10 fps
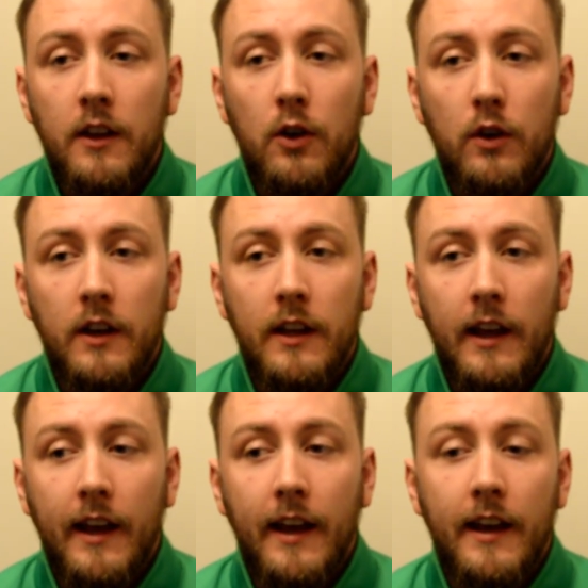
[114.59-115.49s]
you're looking
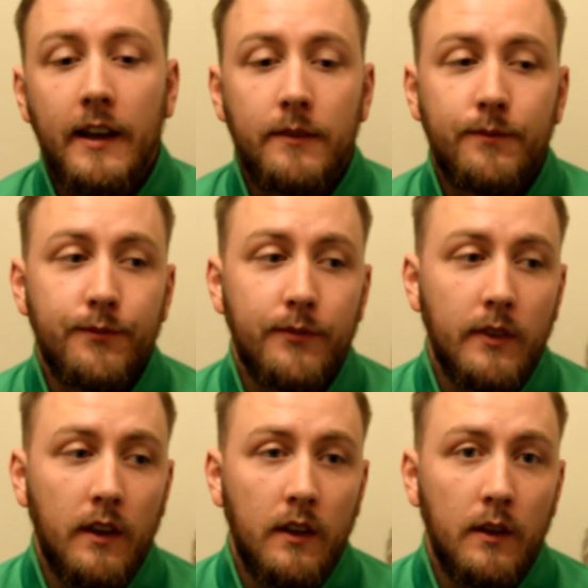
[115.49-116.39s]
at
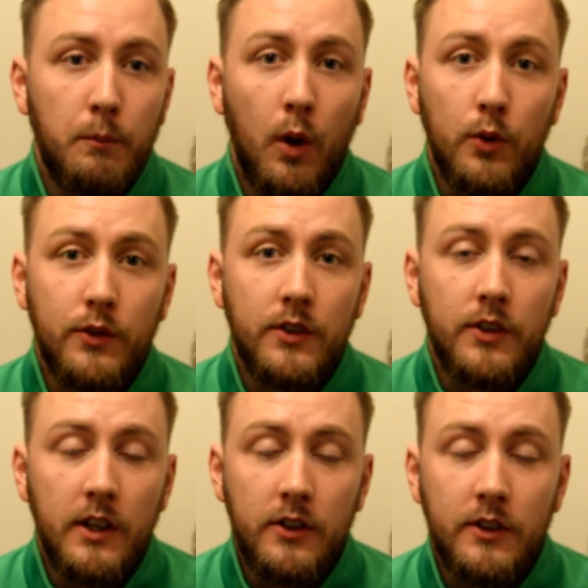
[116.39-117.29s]
Bohs this
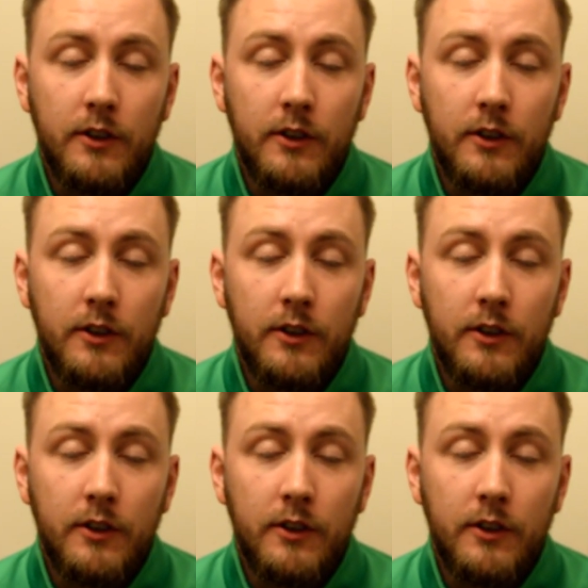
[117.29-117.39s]
season.